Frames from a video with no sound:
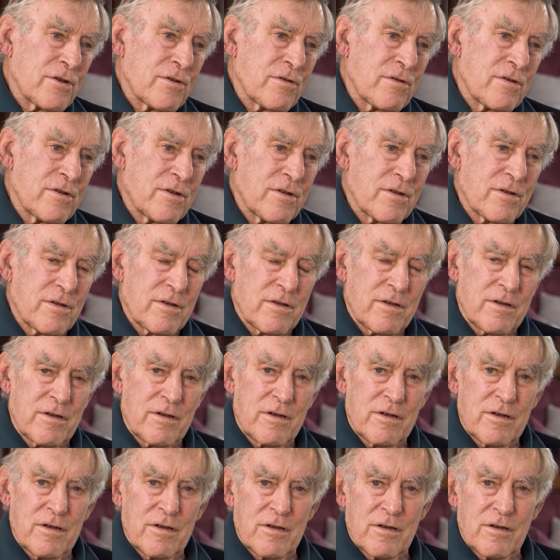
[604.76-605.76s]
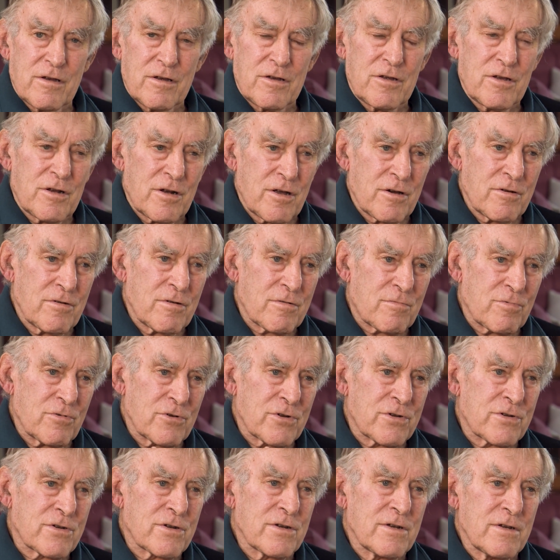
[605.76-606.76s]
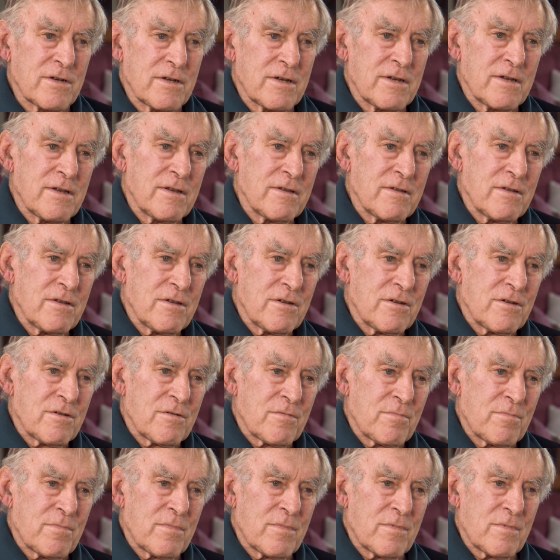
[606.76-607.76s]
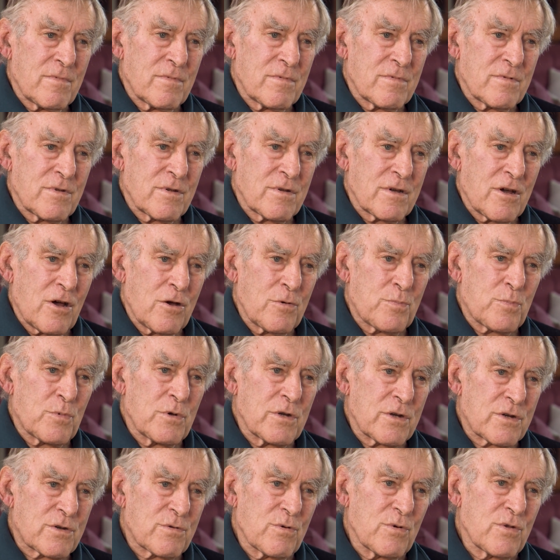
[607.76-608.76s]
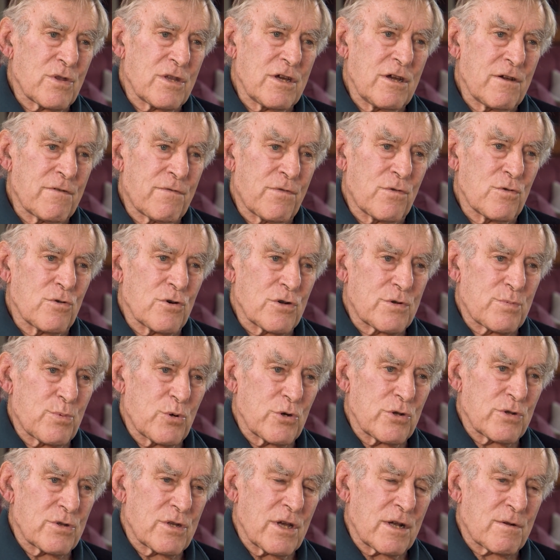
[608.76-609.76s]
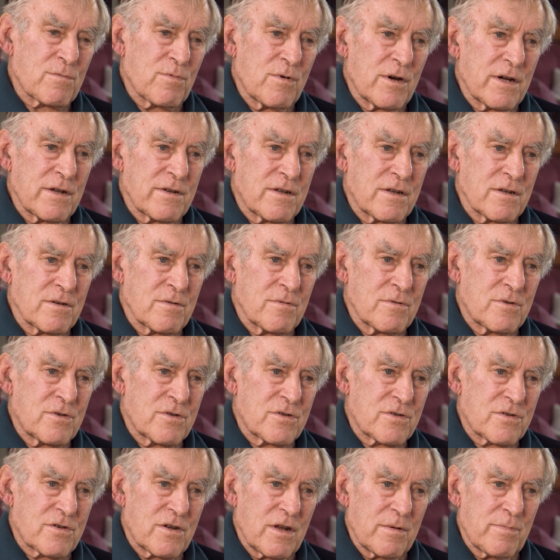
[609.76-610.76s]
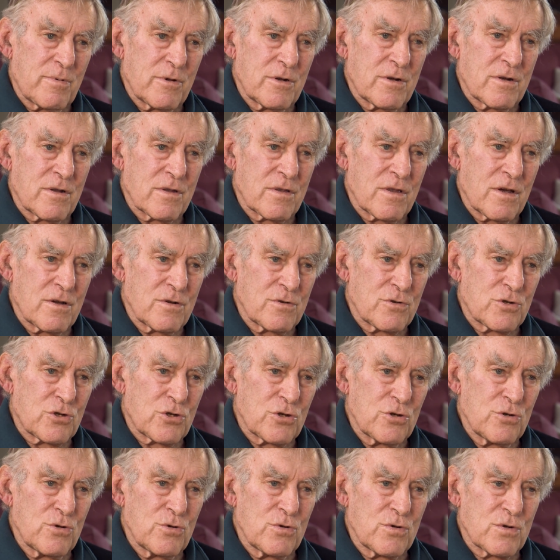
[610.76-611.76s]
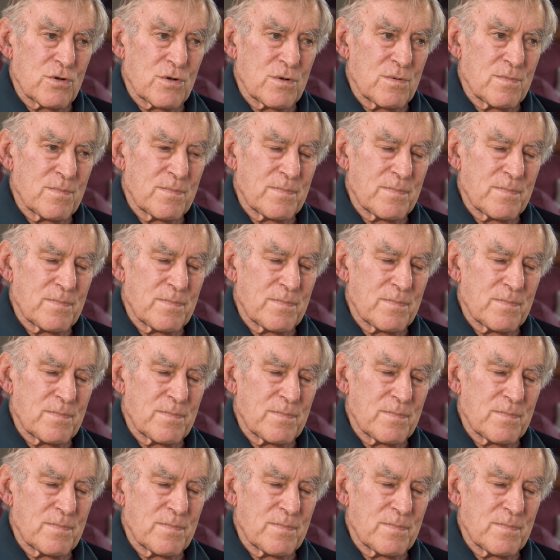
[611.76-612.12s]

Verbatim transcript: and uh, you know, it was the openings were there for us, put it that way, to step into those shoes.